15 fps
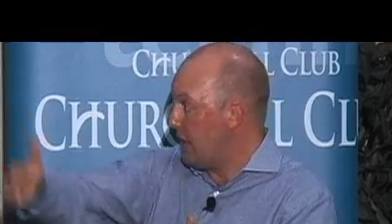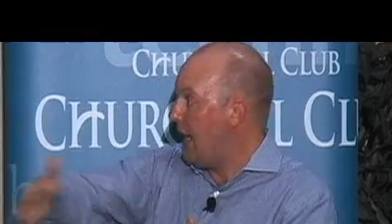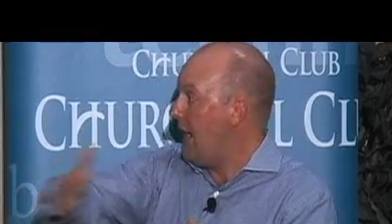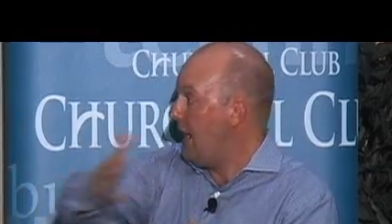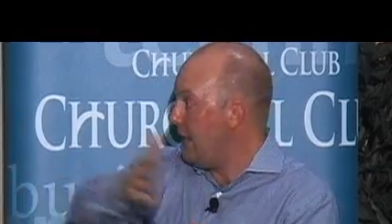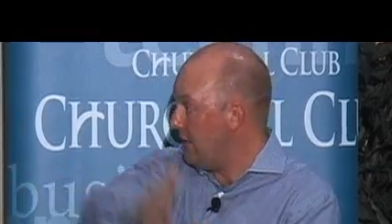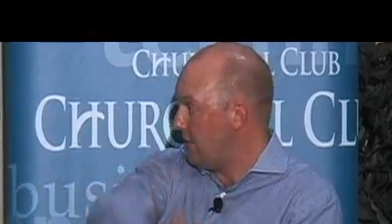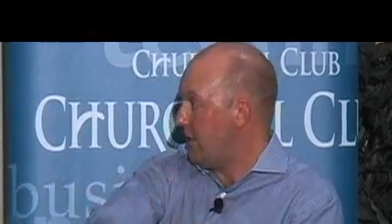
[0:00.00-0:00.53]

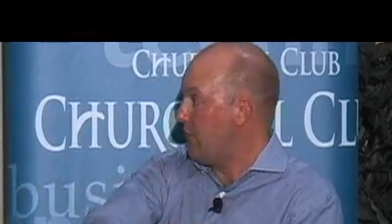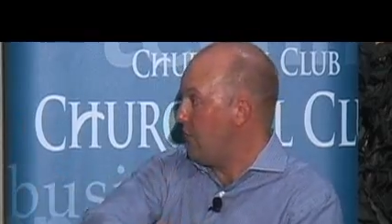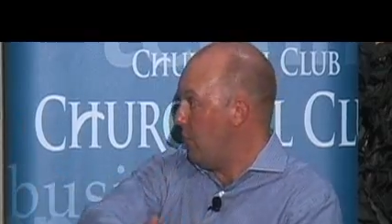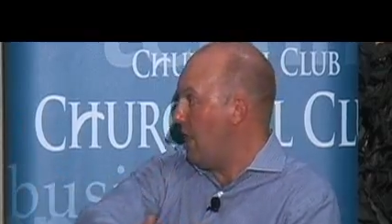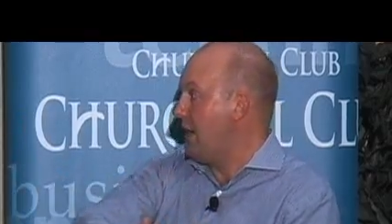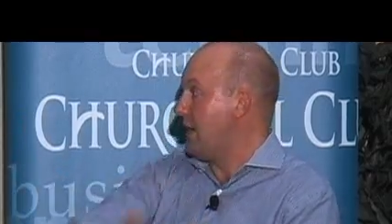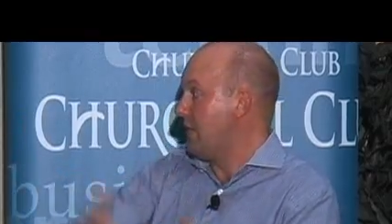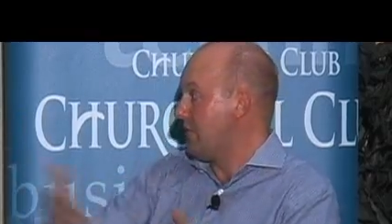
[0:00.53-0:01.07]
kinds of
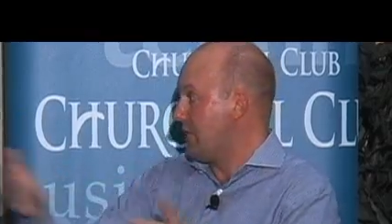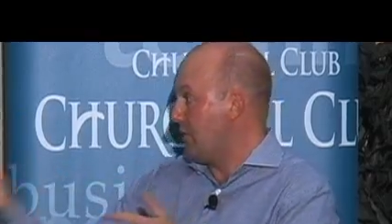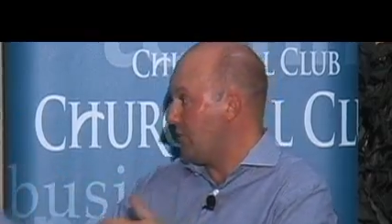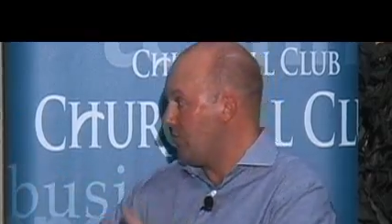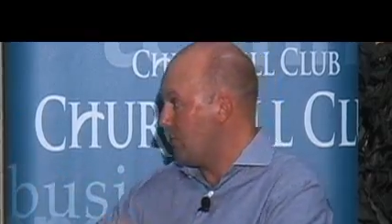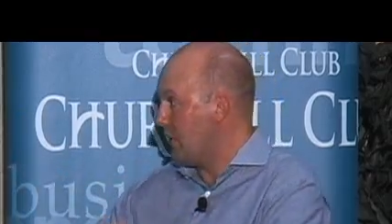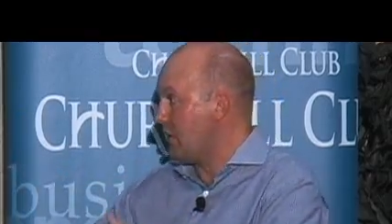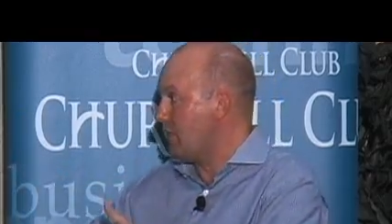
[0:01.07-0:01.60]
products. You know,
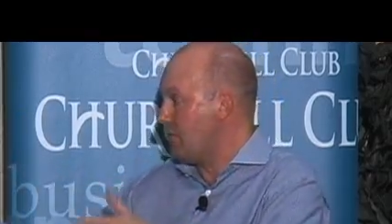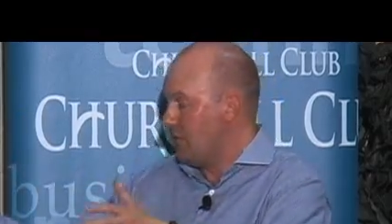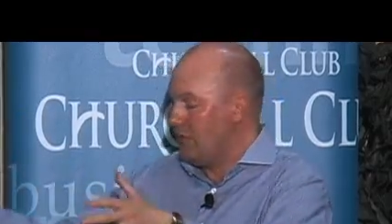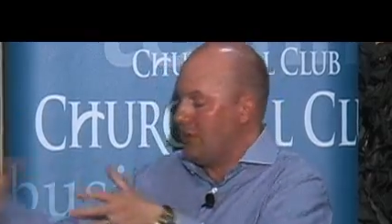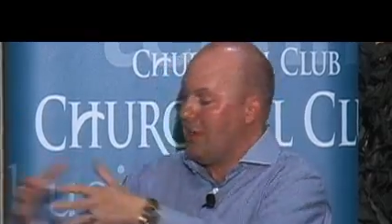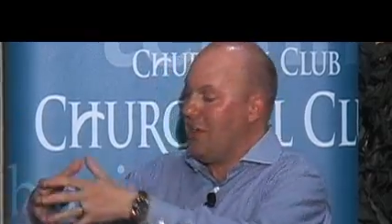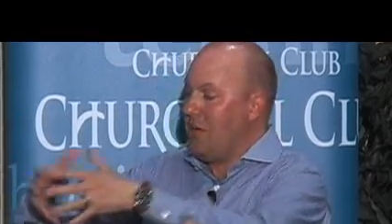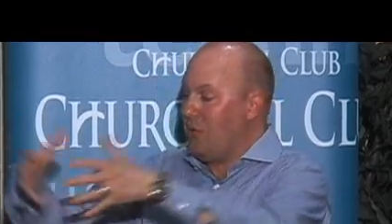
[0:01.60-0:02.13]
and
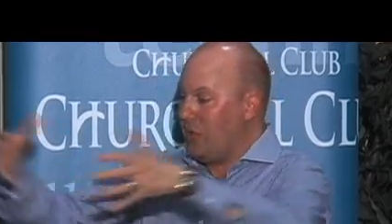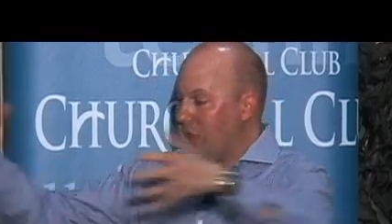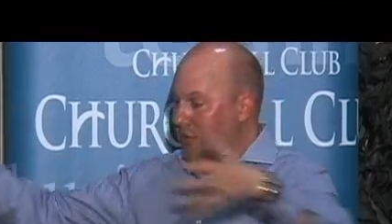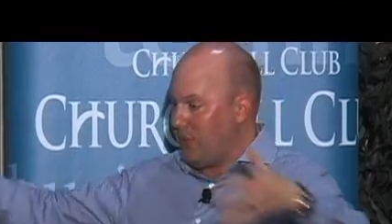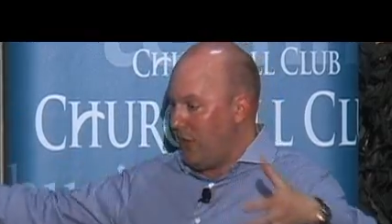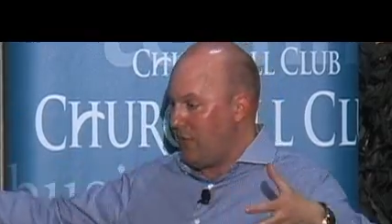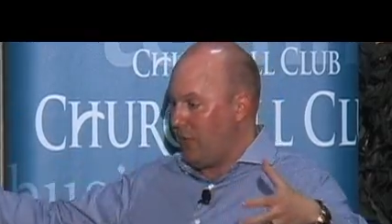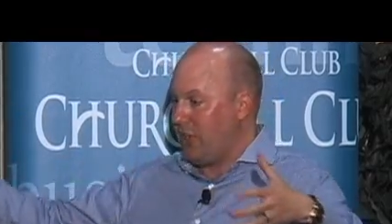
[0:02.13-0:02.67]

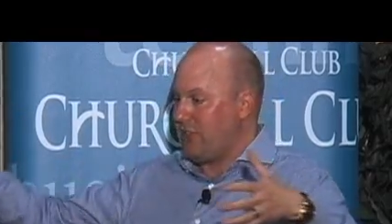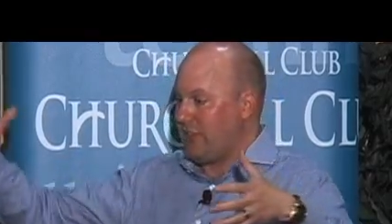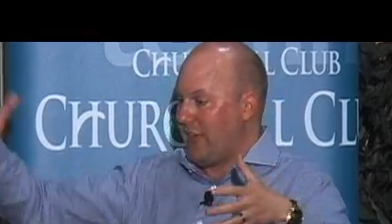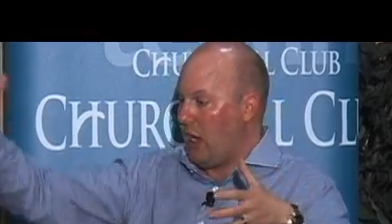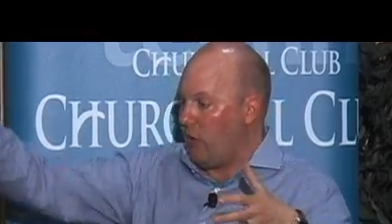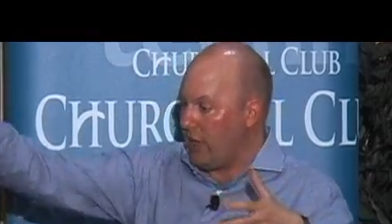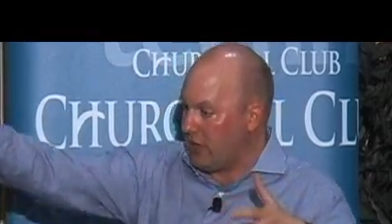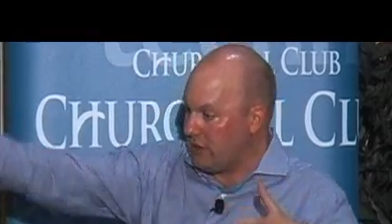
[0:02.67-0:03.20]
if I phrase it that way,